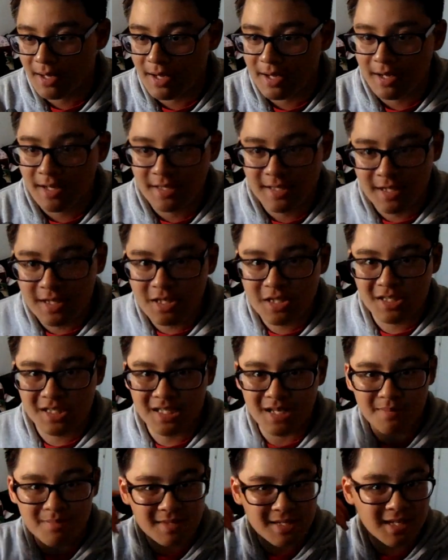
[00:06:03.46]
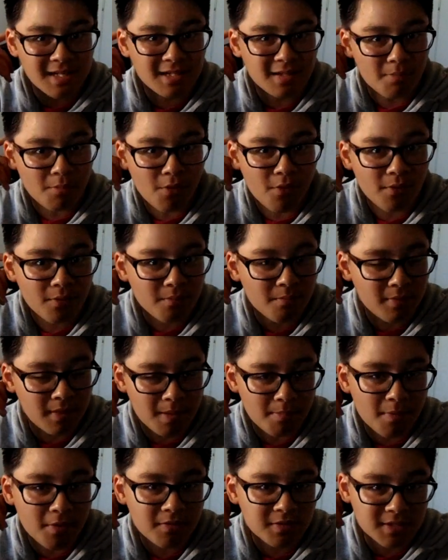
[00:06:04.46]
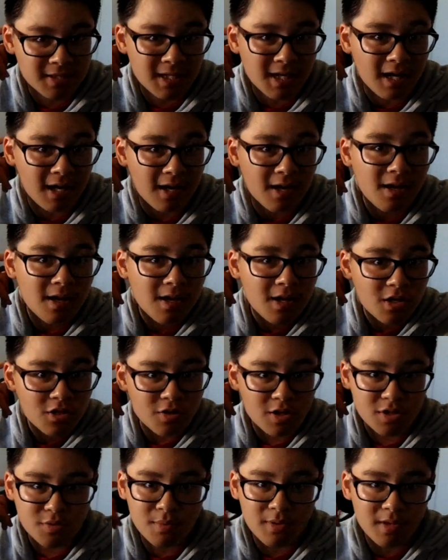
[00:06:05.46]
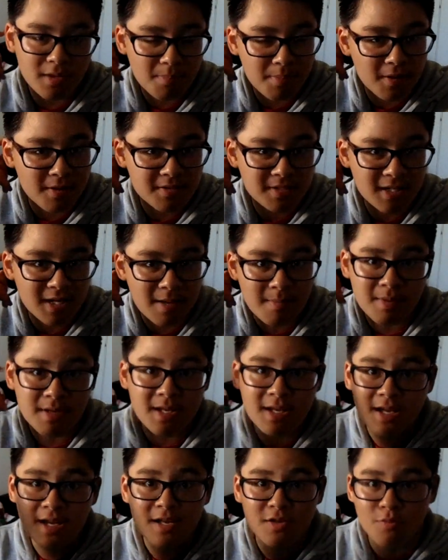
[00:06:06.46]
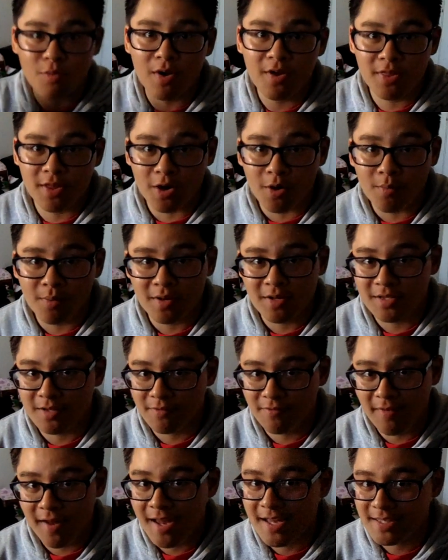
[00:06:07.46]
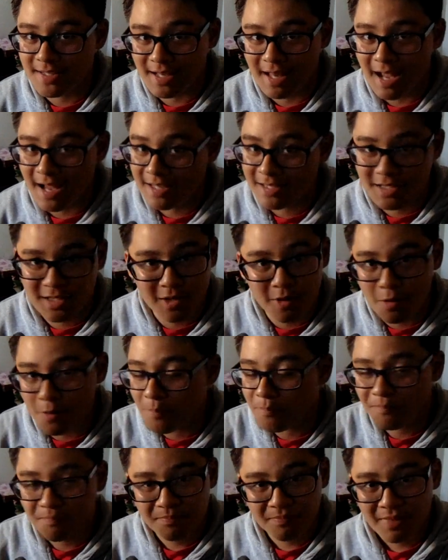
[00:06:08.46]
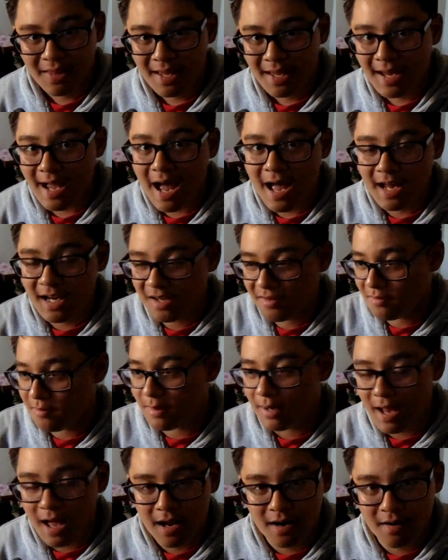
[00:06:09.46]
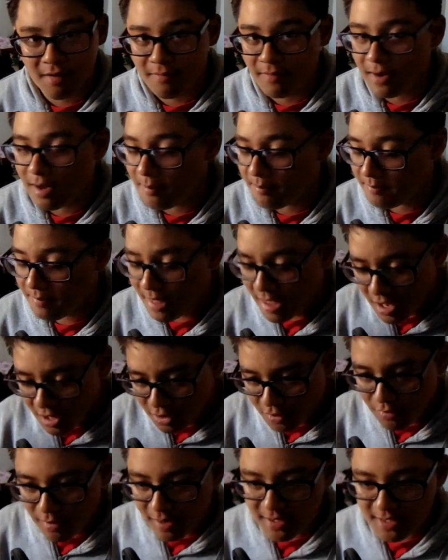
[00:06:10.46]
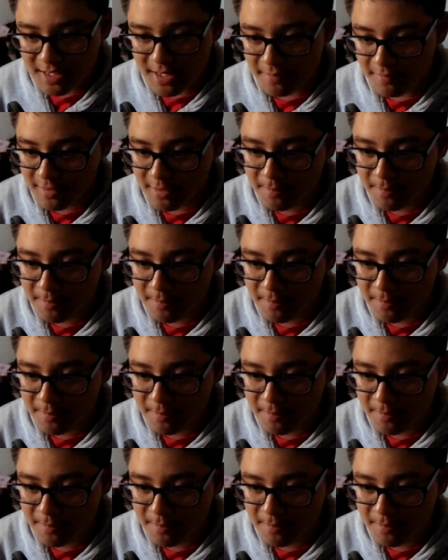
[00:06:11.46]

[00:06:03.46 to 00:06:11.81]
because he just seems like the most trustworthy person. I mean, he is one of the owners of FaZe Clan, so gotta give him a lot of trust and